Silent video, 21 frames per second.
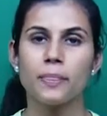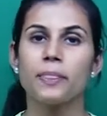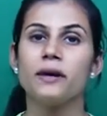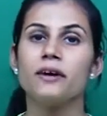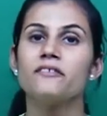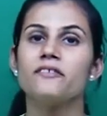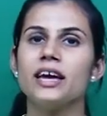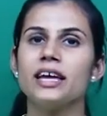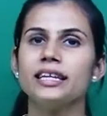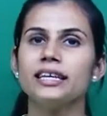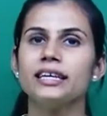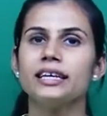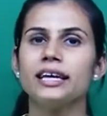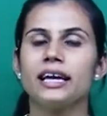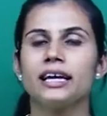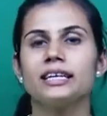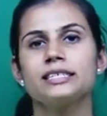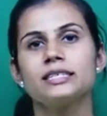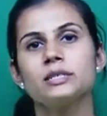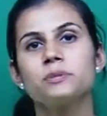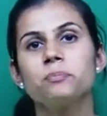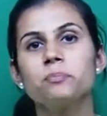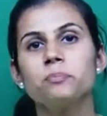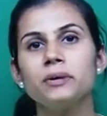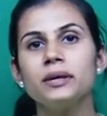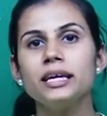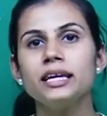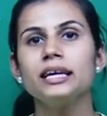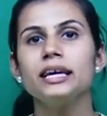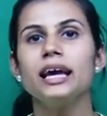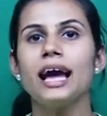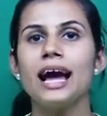the very case
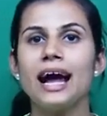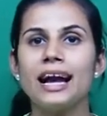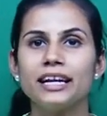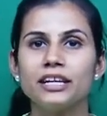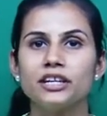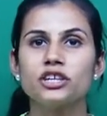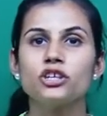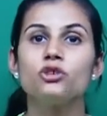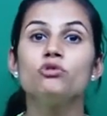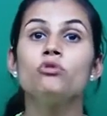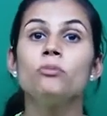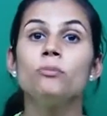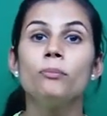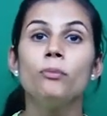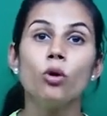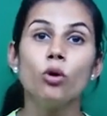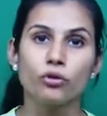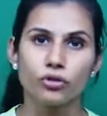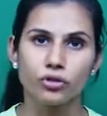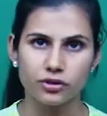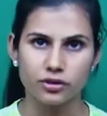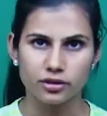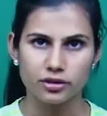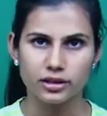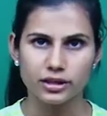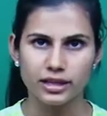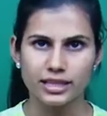P and Q both.